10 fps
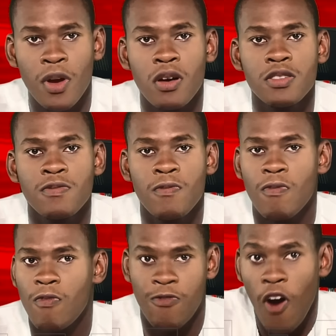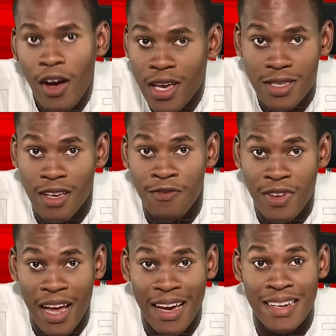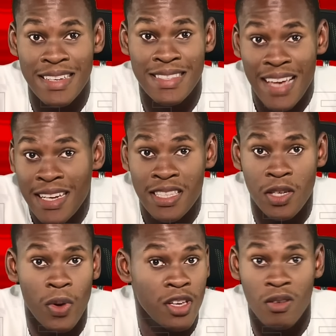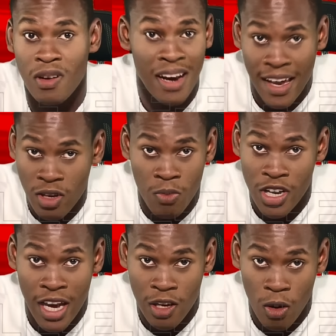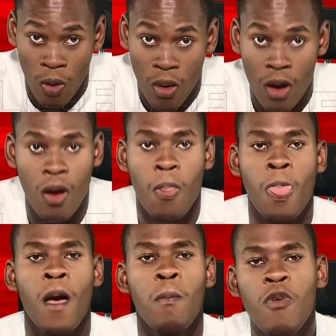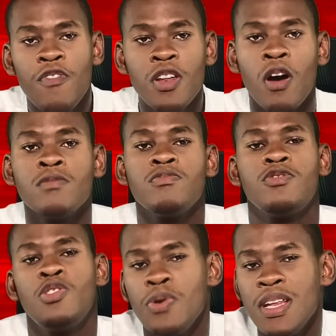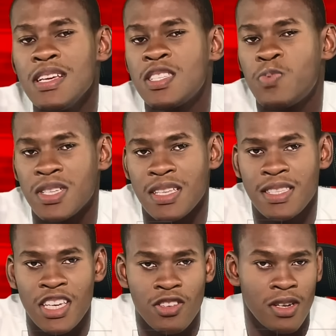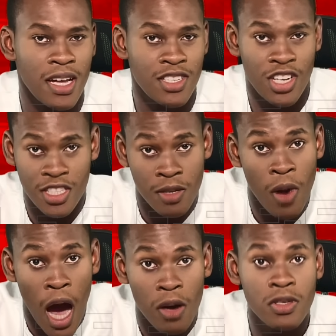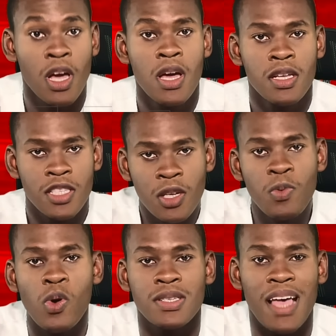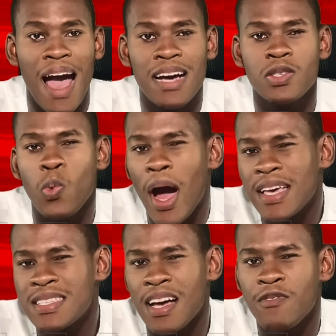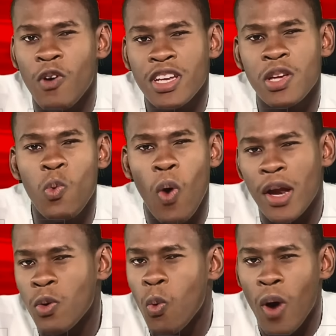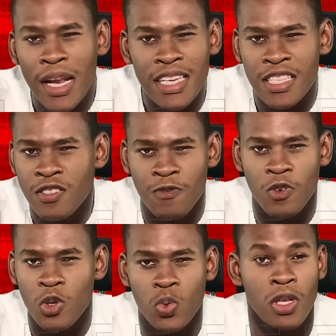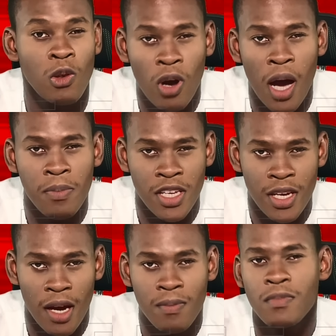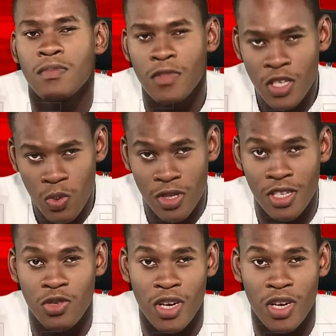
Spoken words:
because 4 years can feel like an eternity when you don't like your mother-in-law. Moving on, during his presentation at Chatham House, Tinubu was asked why he's avoiding one-on-one interviews with local media. This was his